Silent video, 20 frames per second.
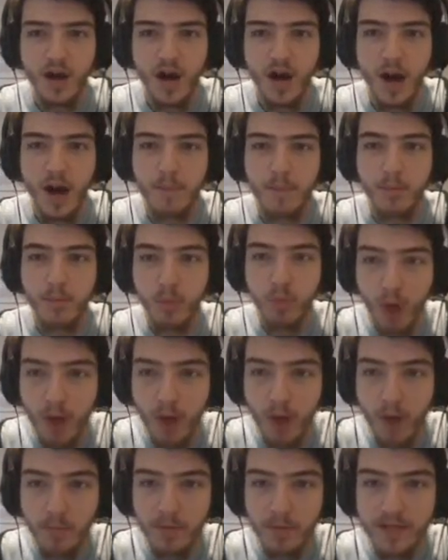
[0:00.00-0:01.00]
I
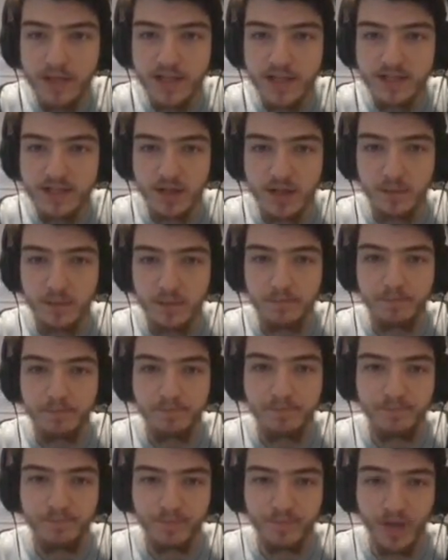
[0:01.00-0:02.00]
probably did some,
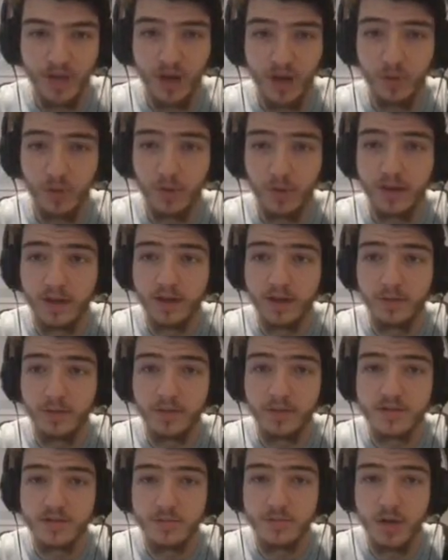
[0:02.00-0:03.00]
I don't know what I did to
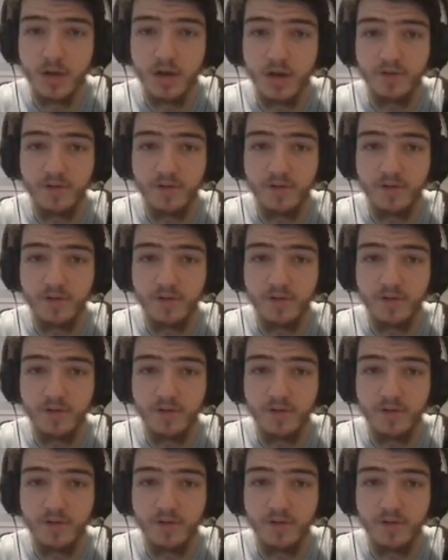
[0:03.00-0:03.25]
piss them off.